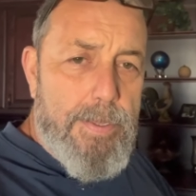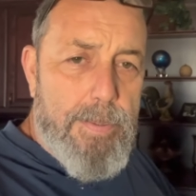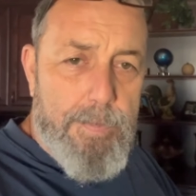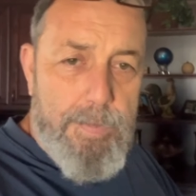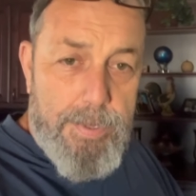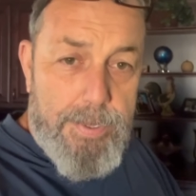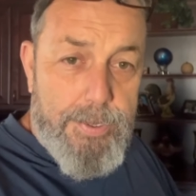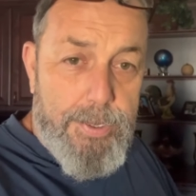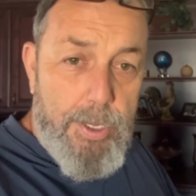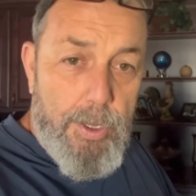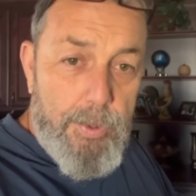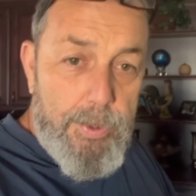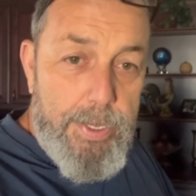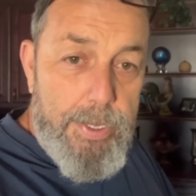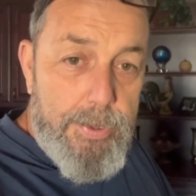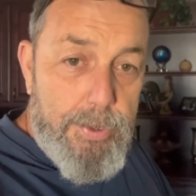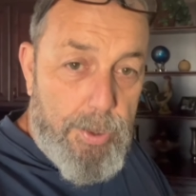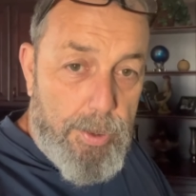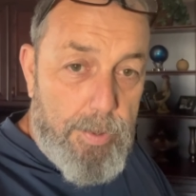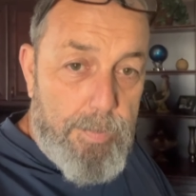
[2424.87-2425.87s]
Muskogee
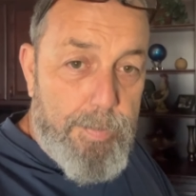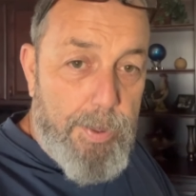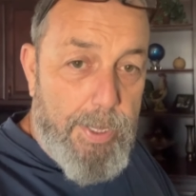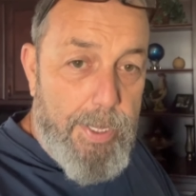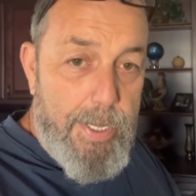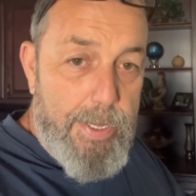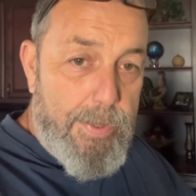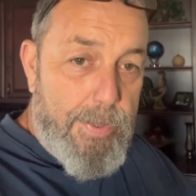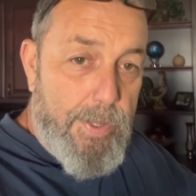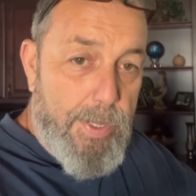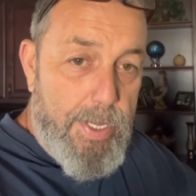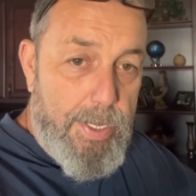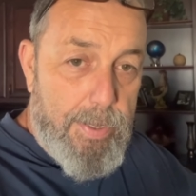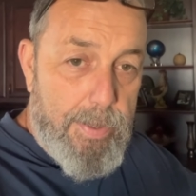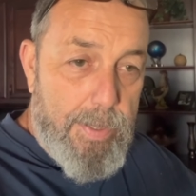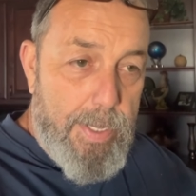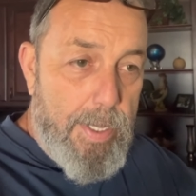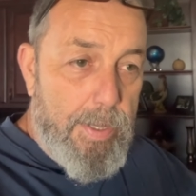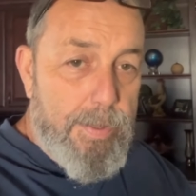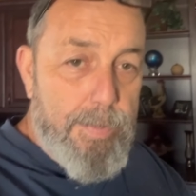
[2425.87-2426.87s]
Turnpike thing
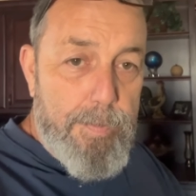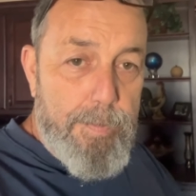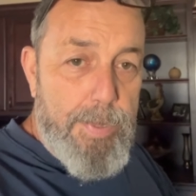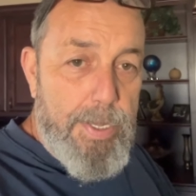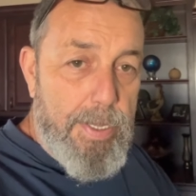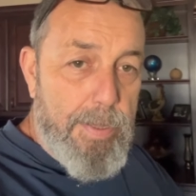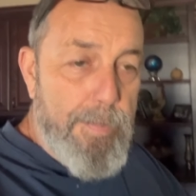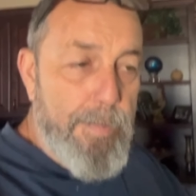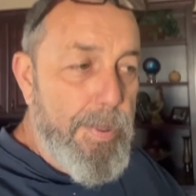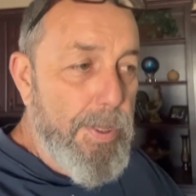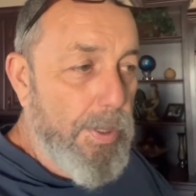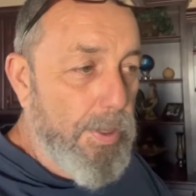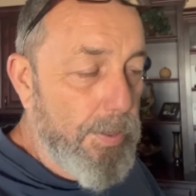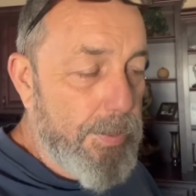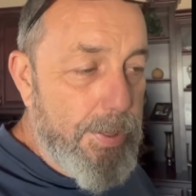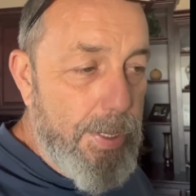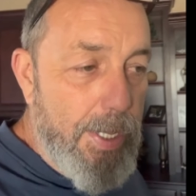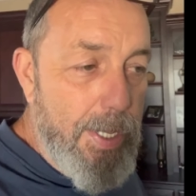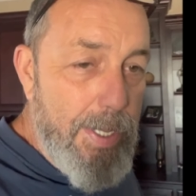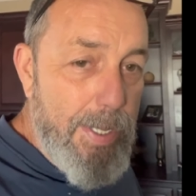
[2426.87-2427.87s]
that's being built.